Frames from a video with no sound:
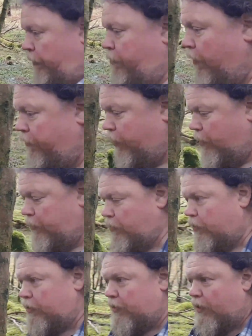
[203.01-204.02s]
But if you're
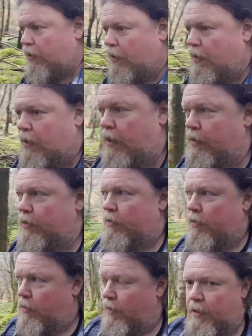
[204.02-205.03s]
outdoors
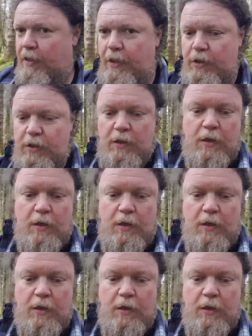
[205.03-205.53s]
and like this,